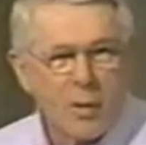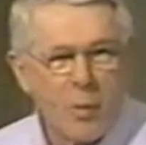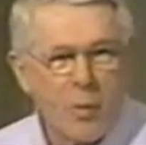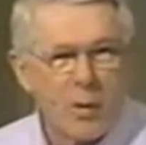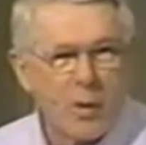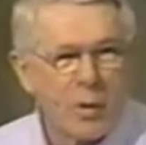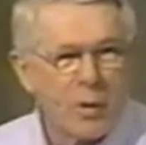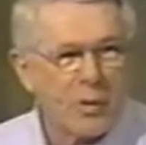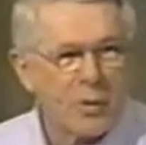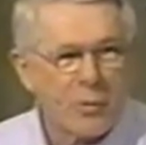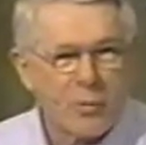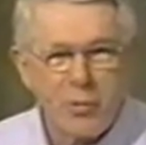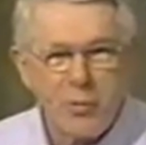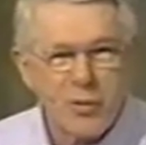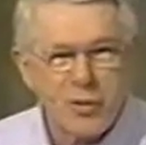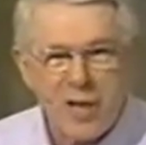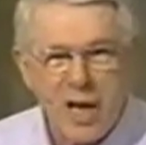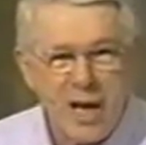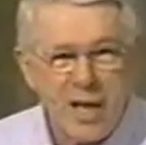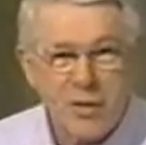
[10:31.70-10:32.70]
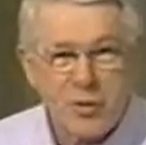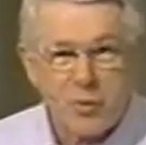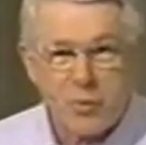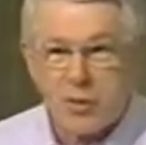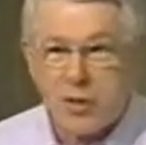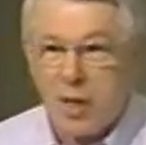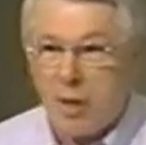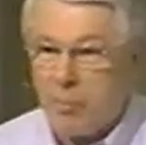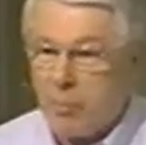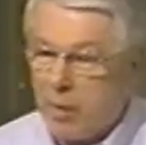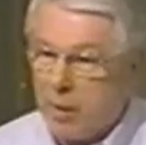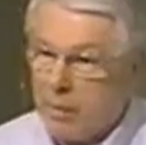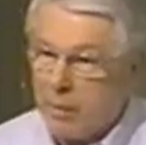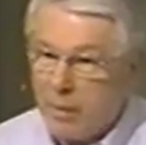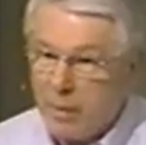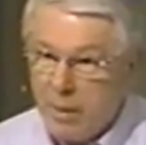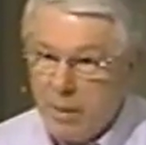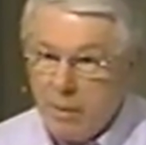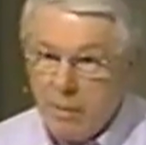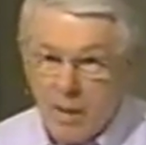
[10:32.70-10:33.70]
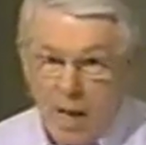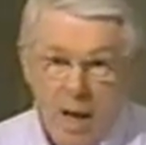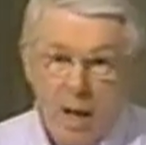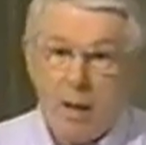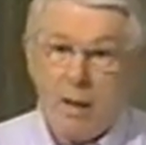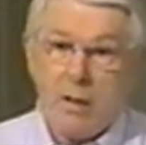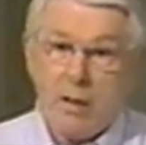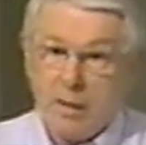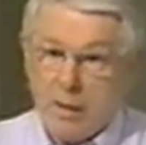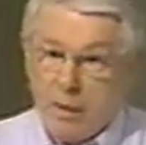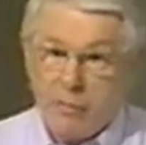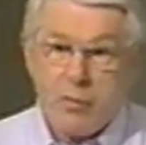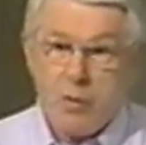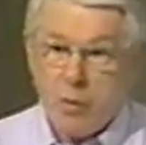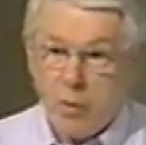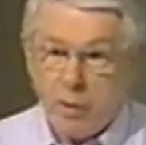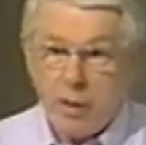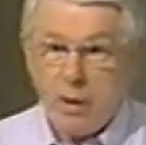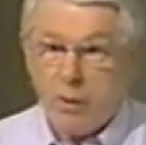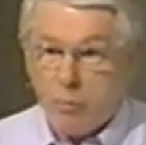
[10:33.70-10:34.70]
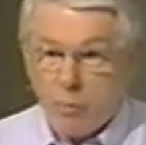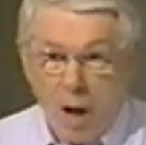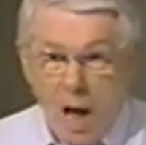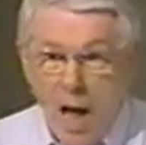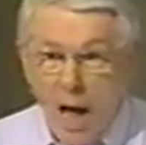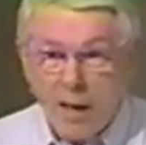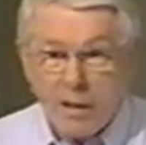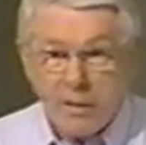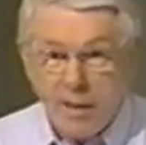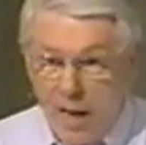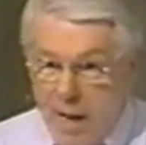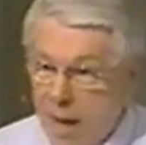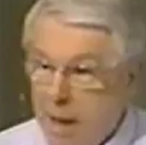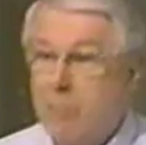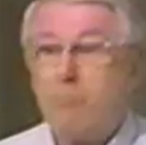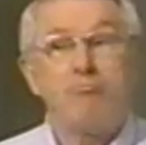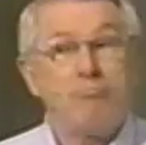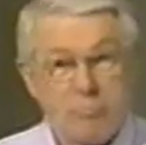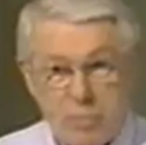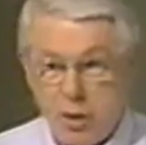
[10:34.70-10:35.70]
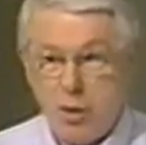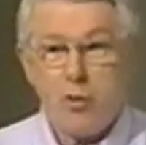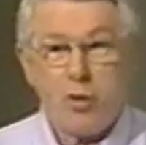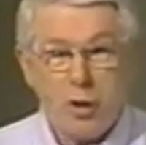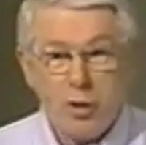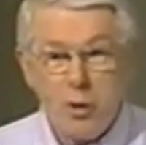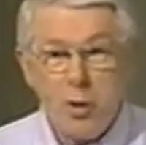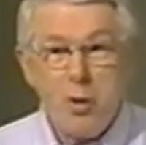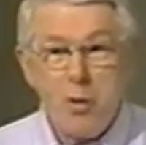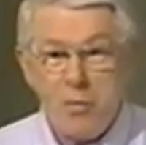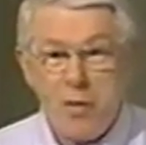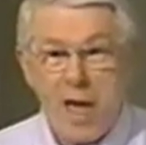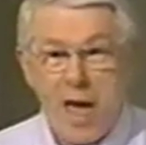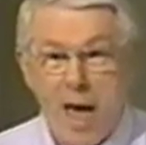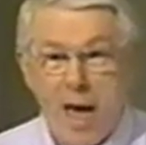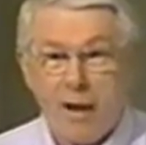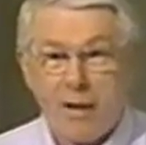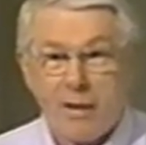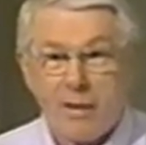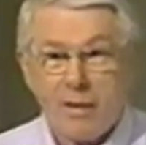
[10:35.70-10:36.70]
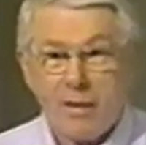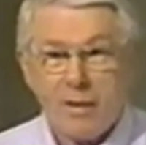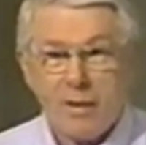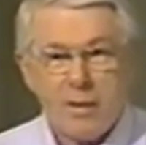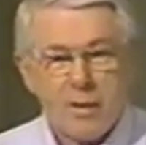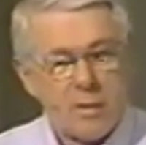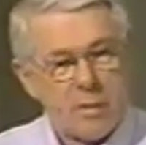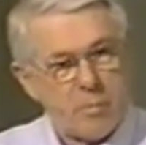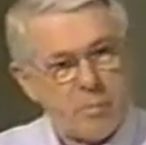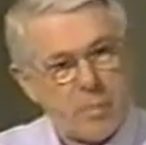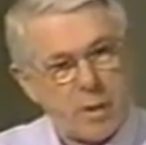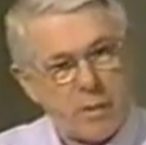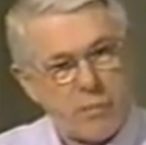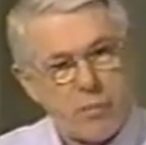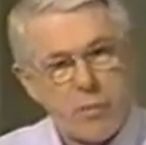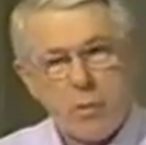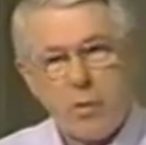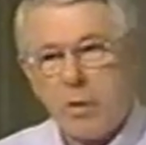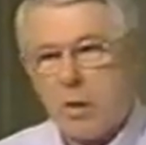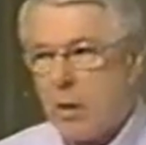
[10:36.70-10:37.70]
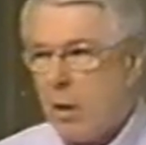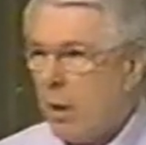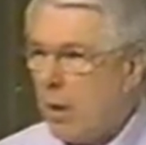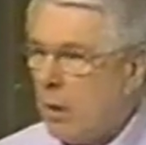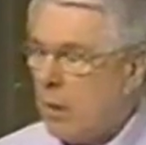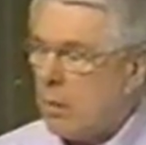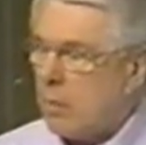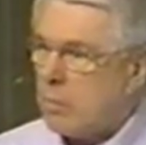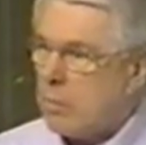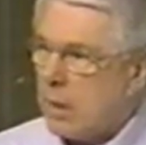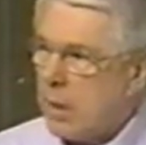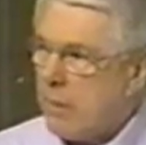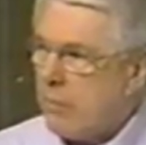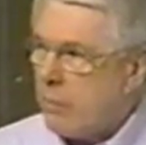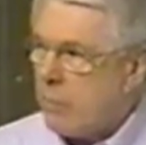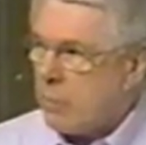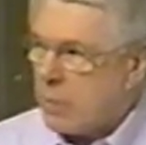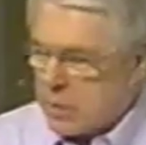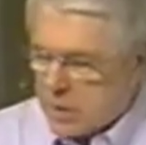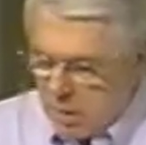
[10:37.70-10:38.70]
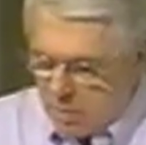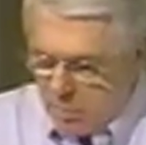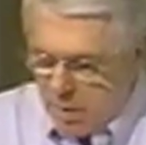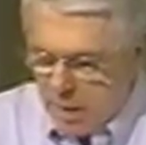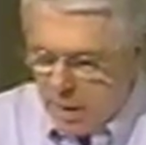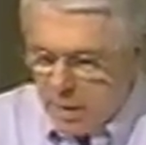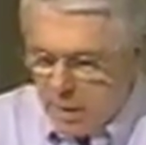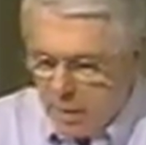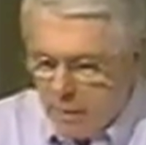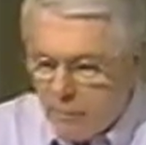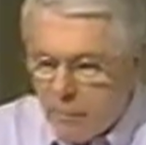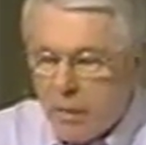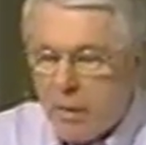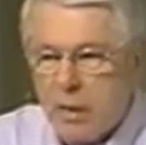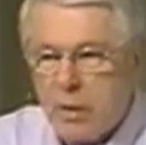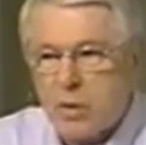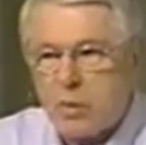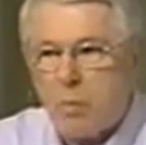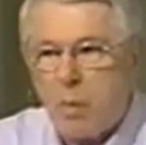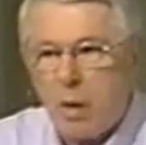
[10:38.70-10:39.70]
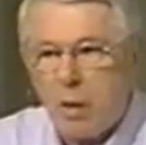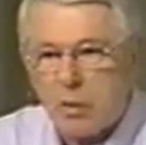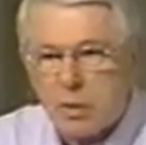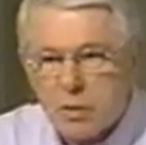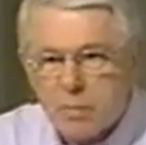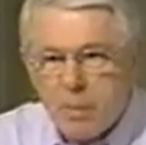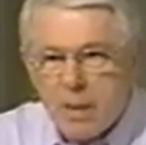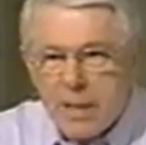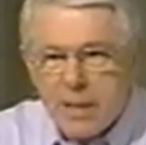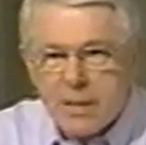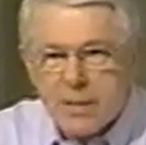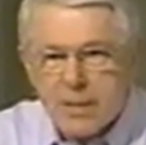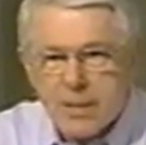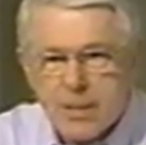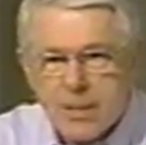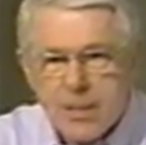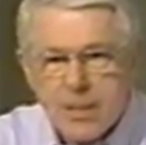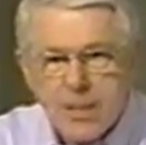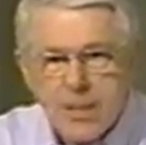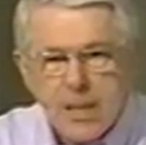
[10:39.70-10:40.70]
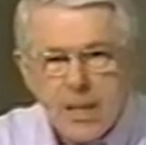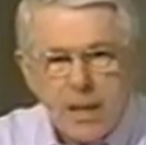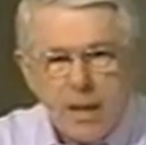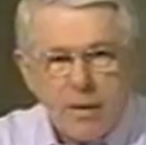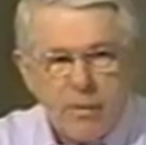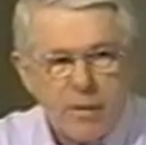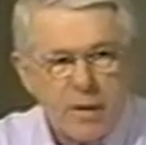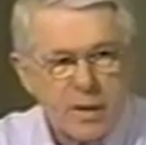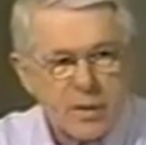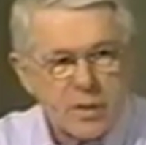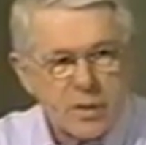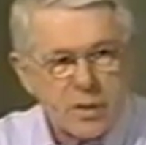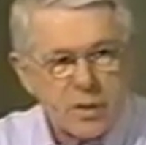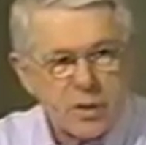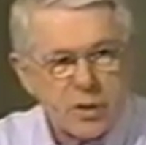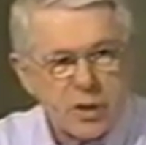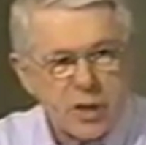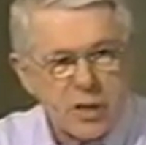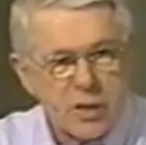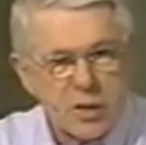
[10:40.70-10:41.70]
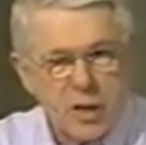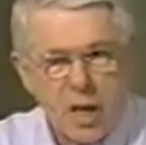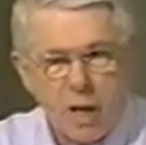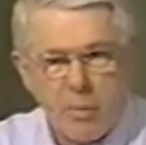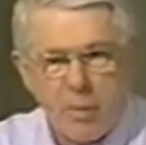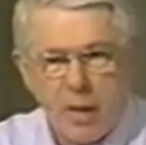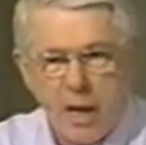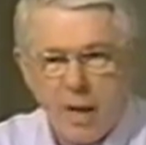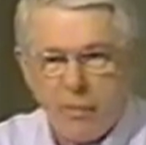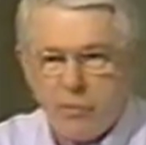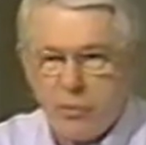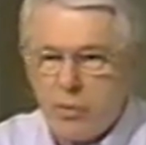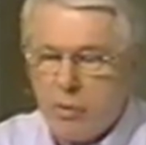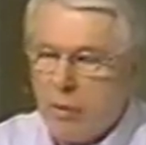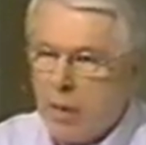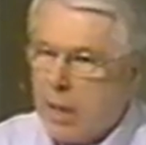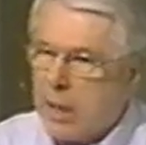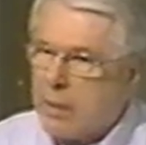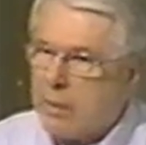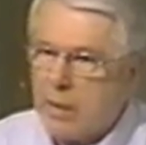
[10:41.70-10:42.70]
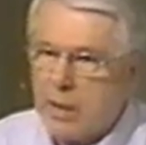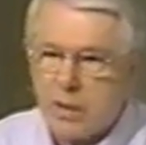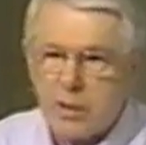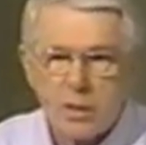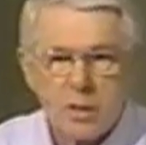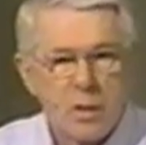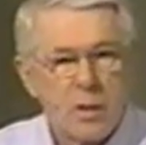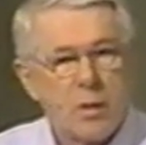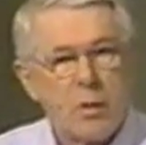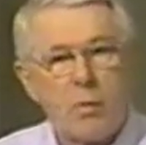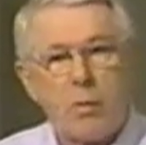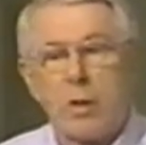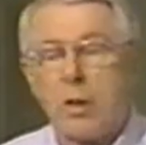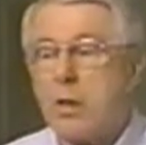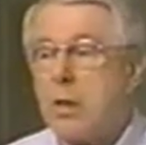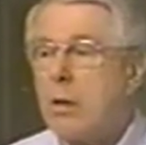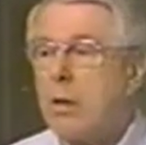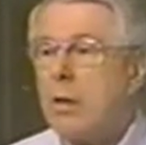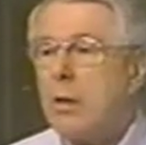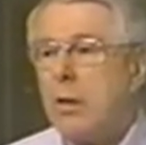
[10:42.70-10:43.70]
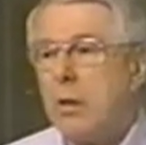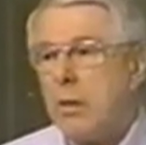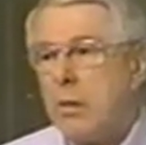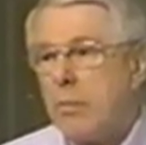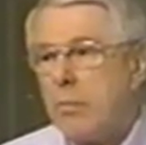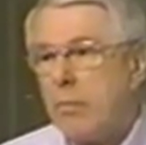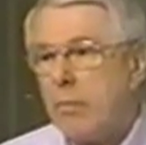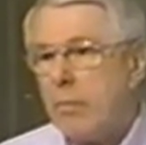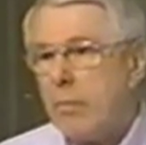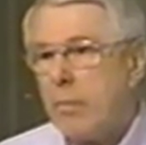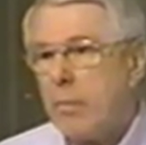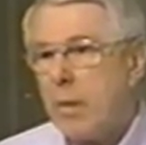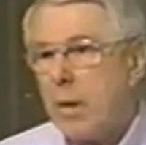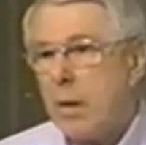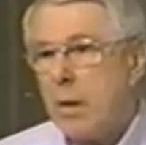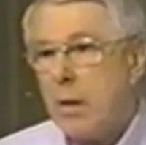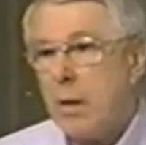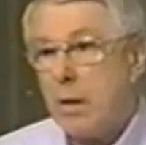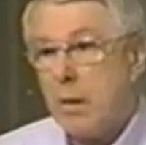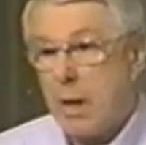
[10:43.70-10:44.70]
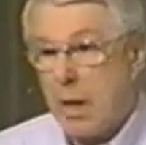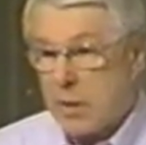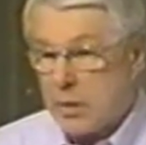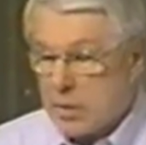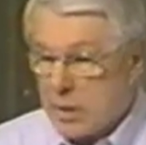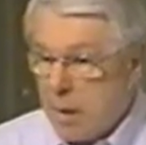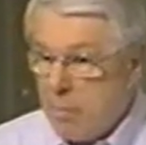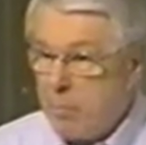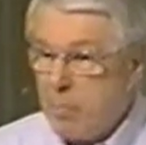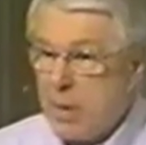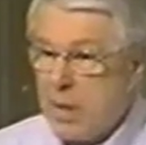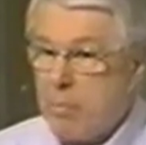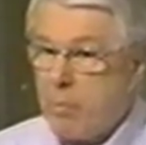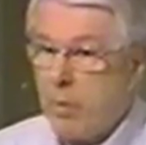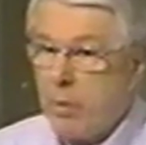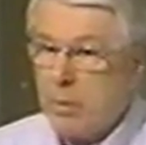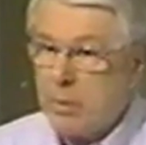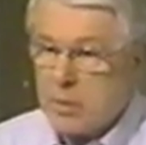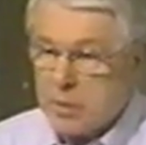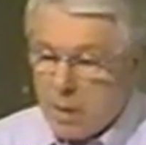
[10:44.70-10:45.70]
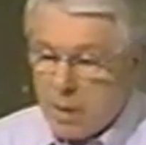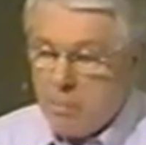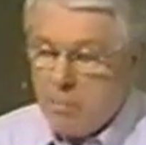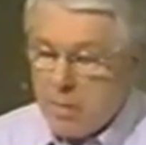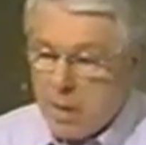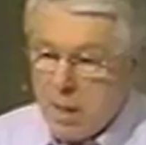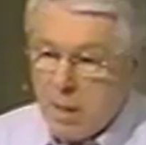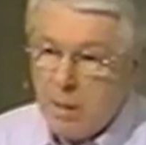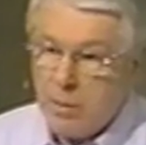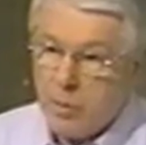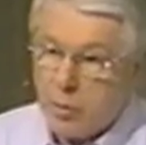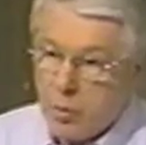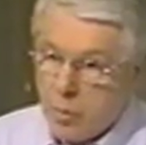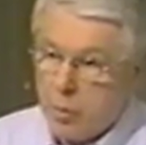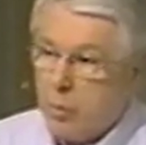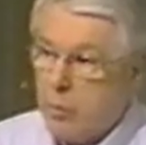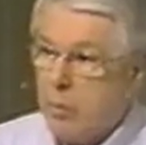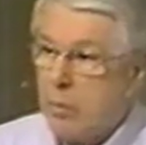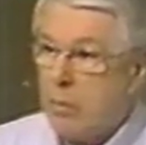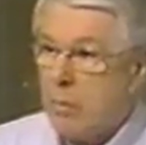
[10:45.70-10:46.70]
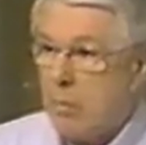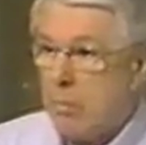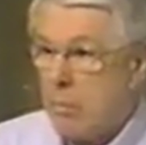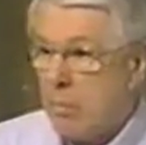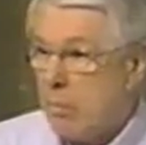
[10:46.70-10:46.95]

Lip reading: going on the crusades or something. Now, if you're in Iraq now, you can do that. But if you're at home living with somebody in a very small space and she's coming after you like this, what are you going to do? Now, some people, some men do